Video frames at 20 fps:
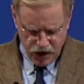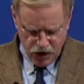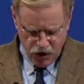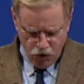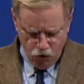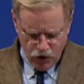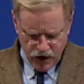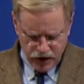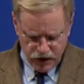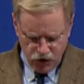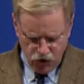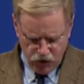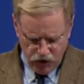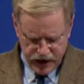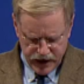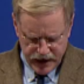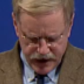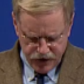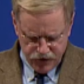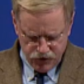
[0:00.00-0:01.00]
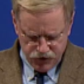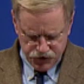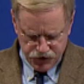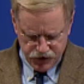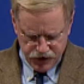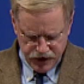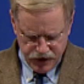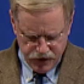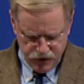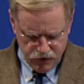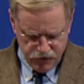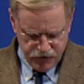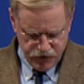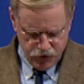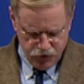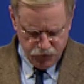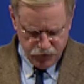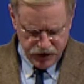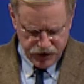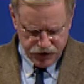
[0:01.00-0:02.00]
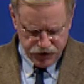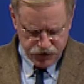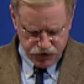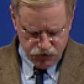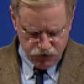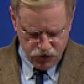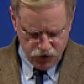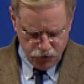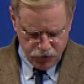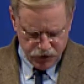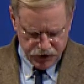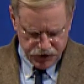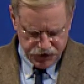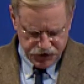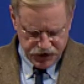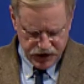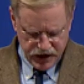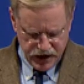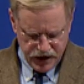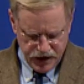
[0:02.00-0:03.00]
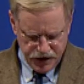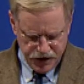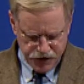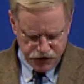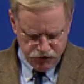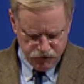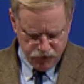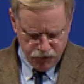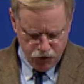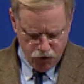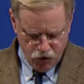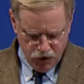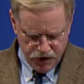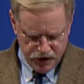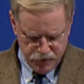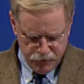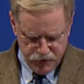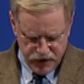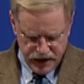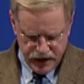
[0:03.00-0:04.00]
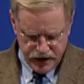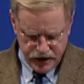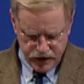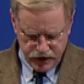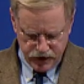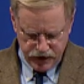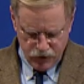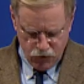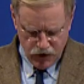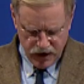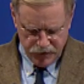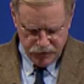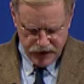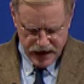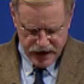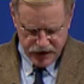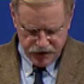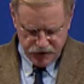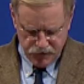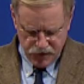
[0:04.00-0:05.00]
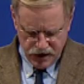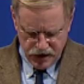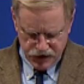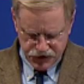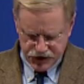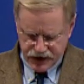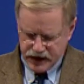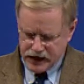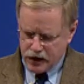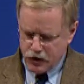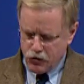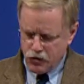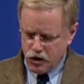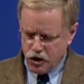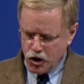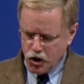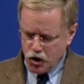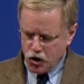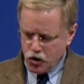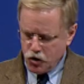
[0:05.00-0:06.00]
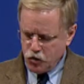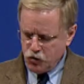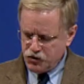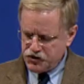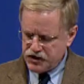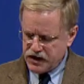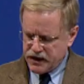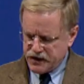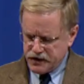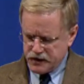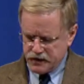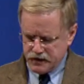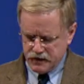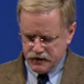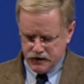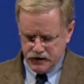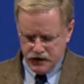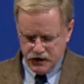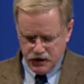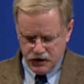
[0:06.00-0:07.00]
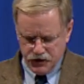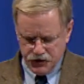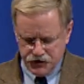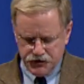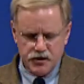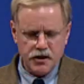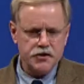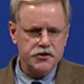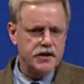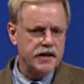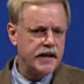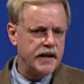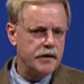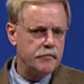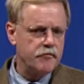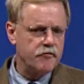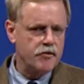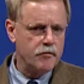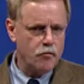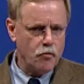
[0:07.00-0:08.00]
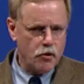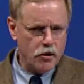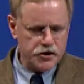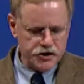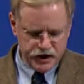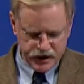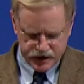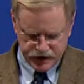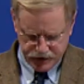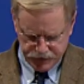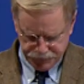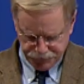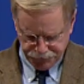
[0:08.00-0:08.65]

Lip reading: "When Loy Henderson interviewed Mrs. Rubens, his report immediately went back to Moscow. Who sent it? Such came from Washington."